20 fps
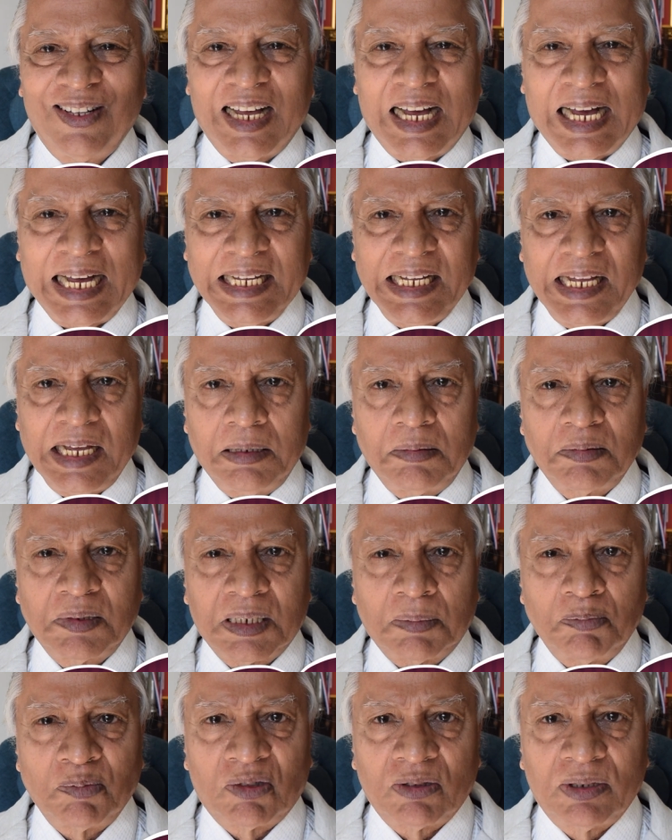I am
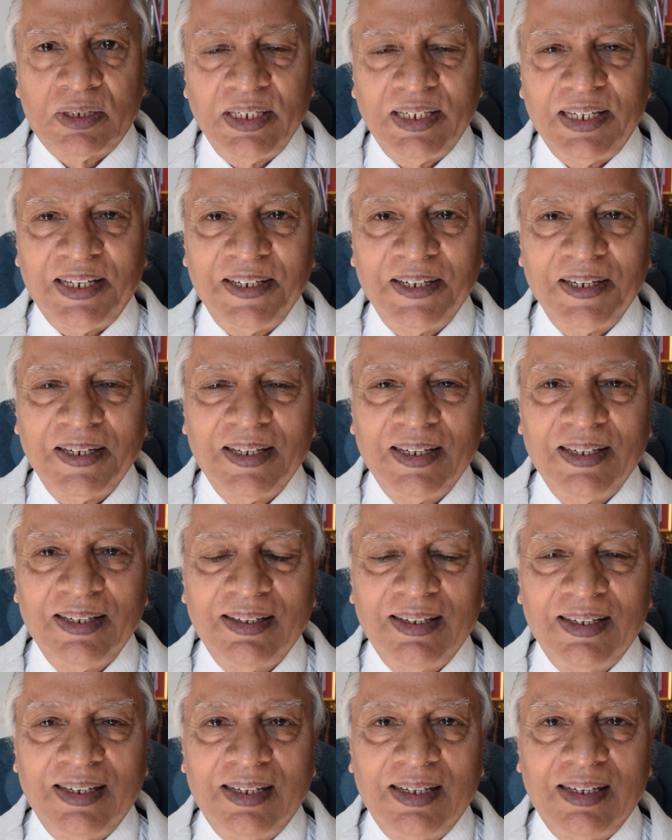Kamruddin.
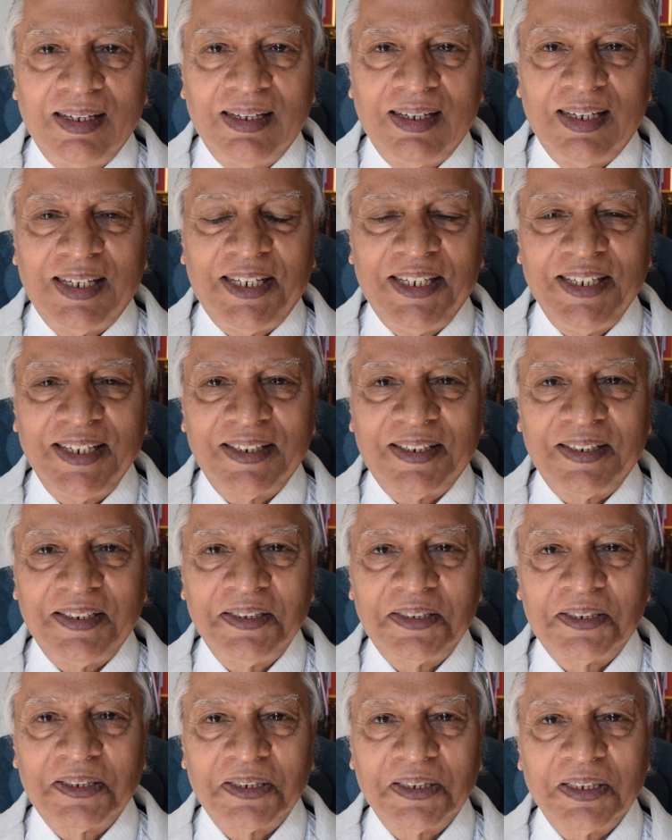Here
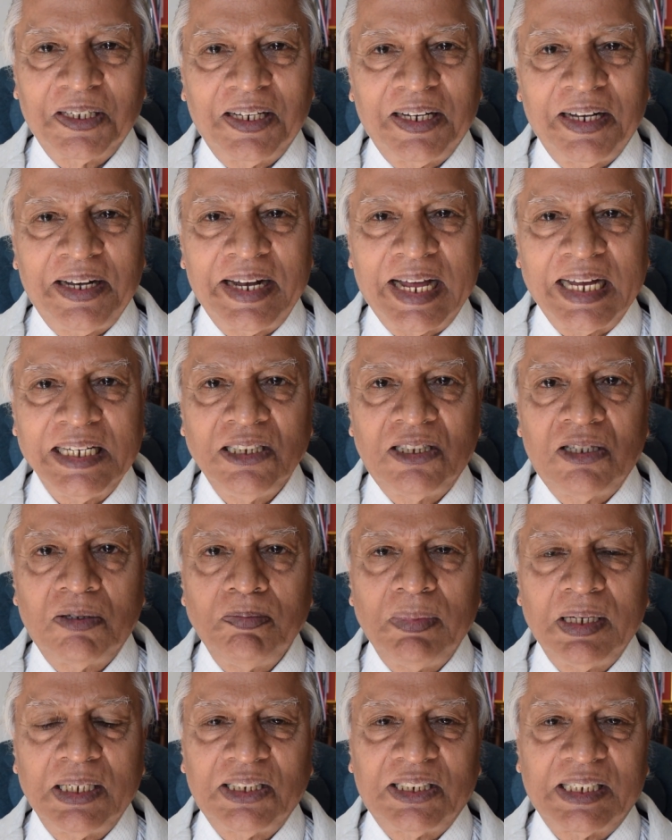is 9th
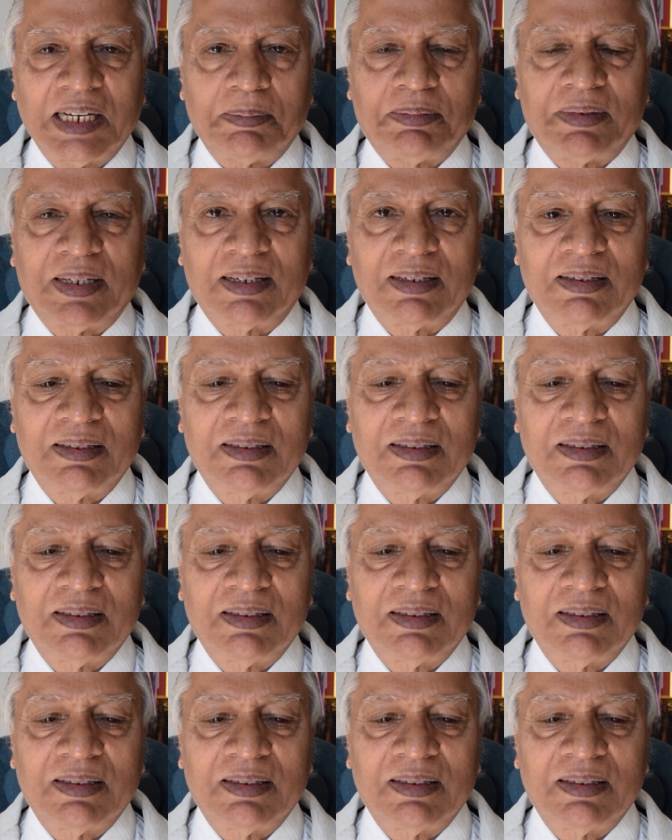May chapter.